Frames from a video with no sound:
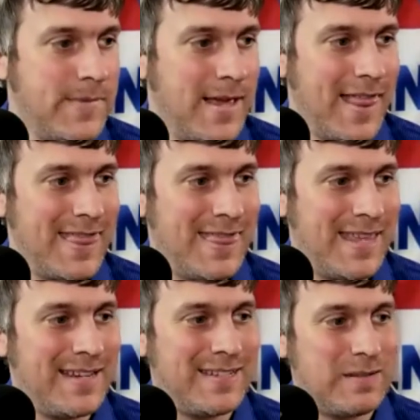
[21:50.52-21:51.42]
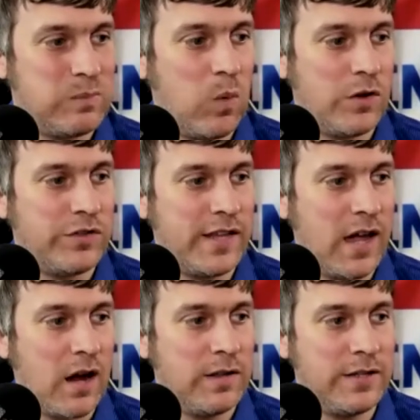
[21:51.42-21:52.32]
This is
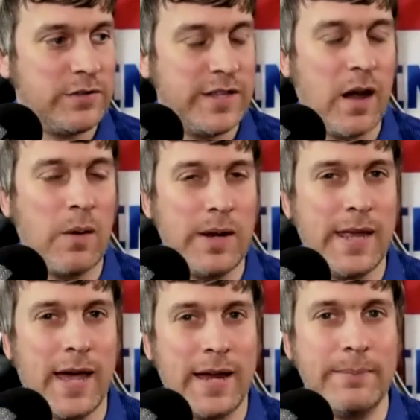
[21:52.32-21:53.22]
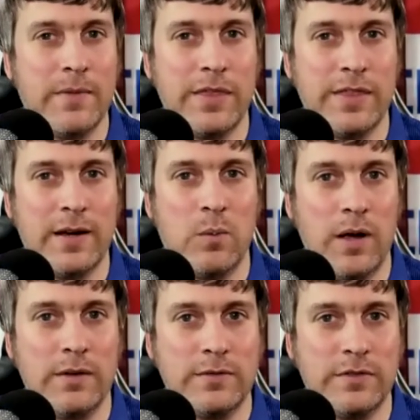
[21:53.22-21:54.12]
the only game, I think, where
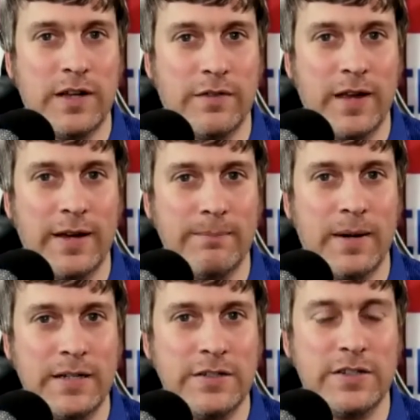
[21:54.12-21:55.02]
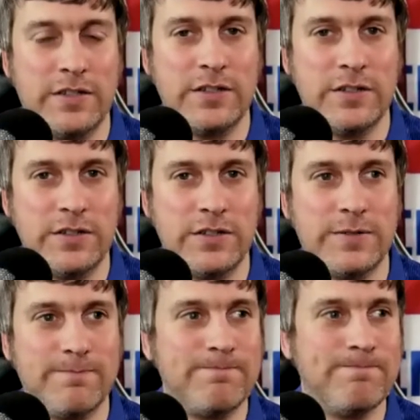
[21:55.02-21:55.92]
Southgate made his decisions
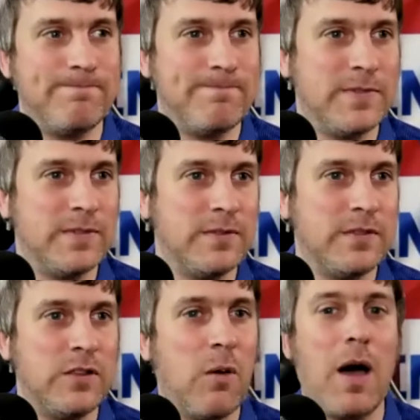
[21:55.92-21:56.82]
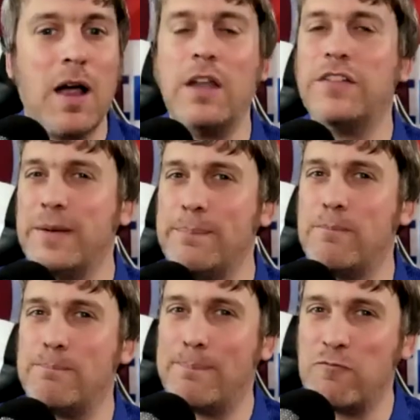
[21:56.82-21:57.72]
I can't say
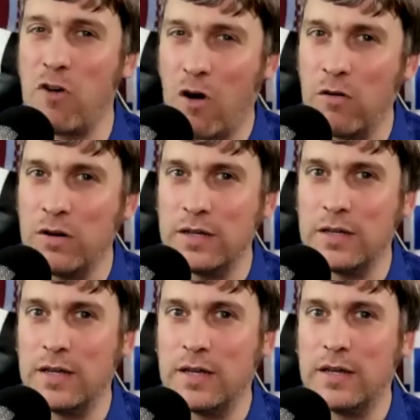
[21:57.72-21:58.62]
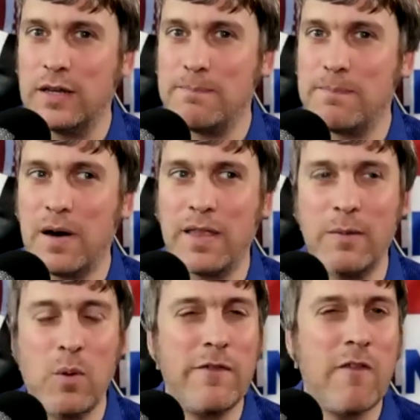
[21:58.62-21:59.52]
wrong, but they
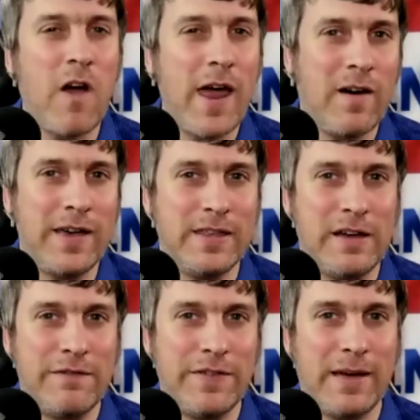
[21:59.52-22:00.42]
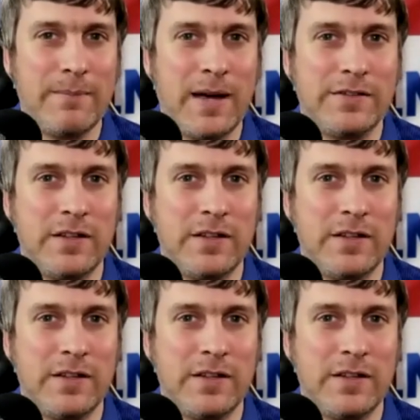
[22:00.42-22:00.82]
weren't right either, for that matter. For